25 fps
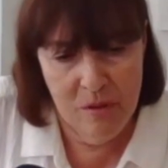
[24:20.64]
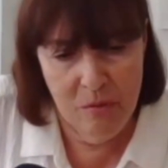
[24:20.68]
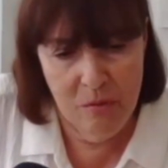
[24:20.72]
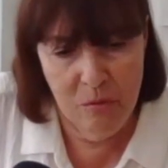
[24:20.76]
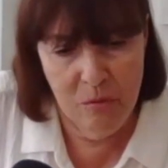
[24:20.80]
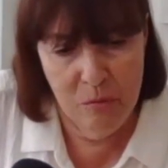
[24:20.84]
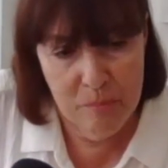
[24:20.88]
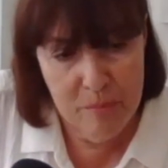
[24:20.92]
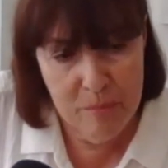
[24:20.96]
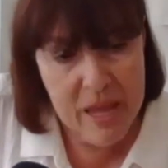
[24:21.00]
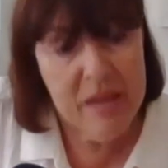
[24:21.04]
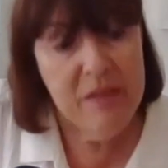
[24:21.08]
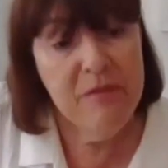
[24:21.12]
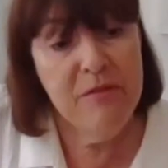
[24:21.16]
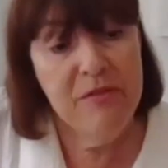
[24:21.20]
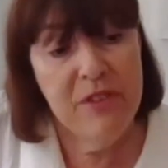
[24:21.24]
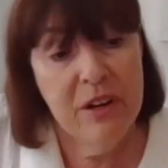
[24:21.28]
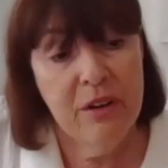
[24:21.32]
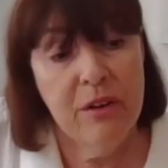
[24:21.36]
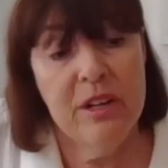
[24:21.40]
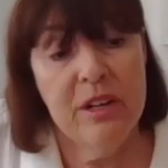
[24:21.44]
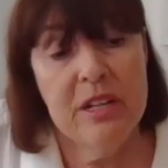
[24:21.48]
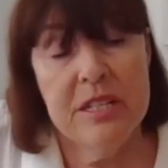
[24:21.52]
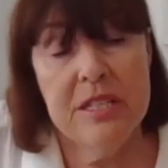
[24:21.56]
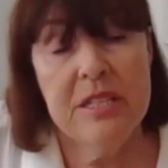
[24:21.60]
may
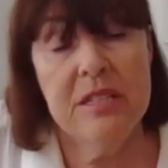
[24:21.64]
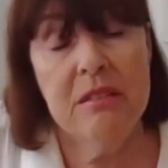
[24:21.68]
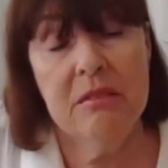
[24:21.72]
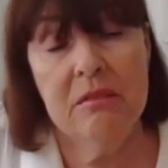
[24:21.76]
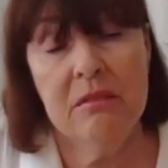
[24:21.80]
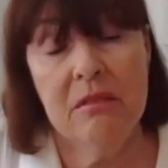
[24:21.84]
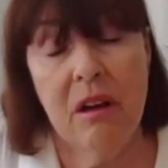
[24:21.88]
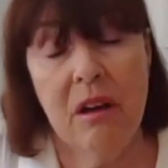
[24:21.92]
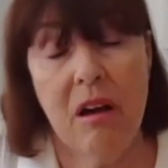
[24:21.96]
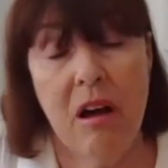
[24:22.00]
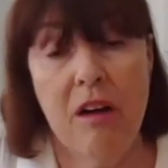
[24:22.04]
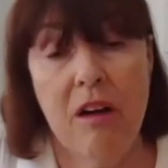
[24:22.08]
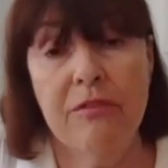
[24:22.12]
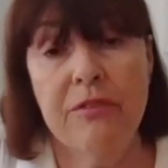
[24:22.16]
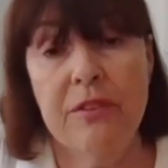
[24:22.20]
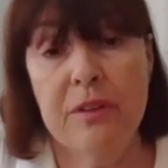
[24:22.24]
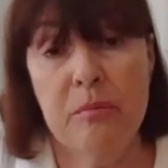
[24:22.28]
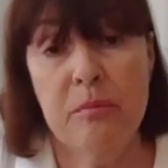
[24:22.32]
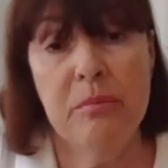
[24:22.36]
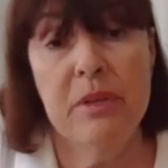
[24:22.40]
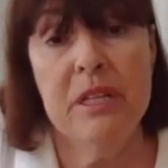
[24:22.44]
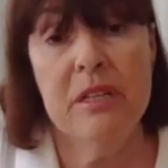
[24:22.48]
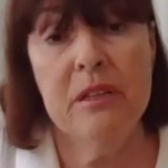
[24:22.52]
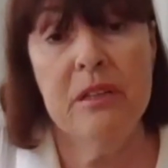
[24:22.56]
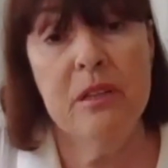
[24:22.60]
often
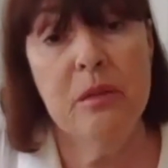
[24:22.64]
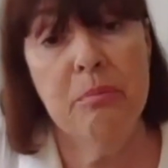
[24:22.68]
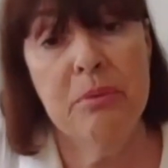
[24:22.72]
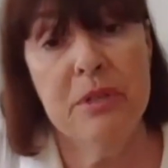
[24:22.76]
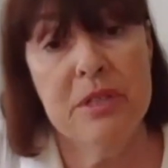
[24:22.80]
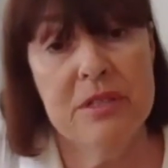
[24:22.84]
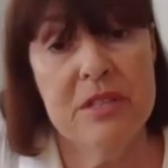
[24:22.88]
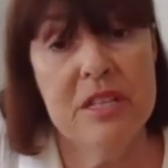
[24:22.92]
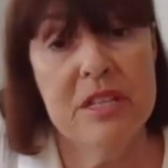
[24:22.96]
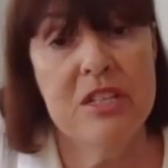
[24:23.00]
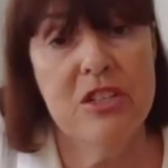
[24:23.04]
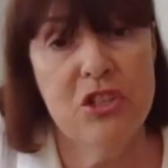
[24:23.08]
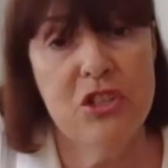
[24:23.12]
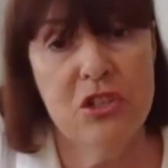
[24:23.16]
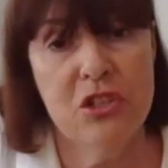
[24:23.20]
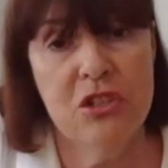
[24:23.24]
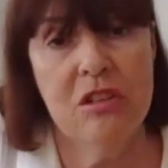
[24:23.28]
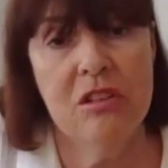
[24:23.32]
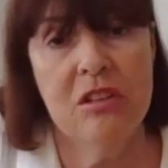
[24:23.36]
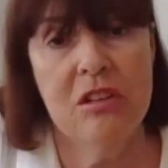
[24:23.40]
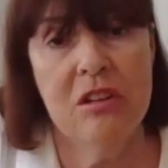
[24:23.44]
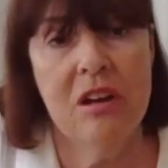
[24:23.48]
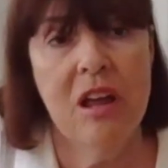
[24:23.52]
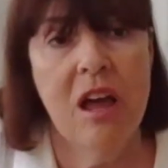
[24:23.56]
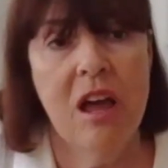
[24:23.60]
be in the
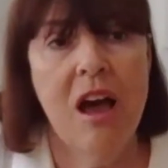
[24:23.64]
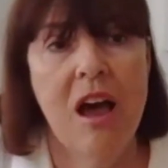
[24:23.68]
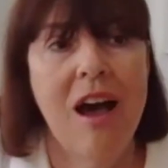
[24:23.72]
position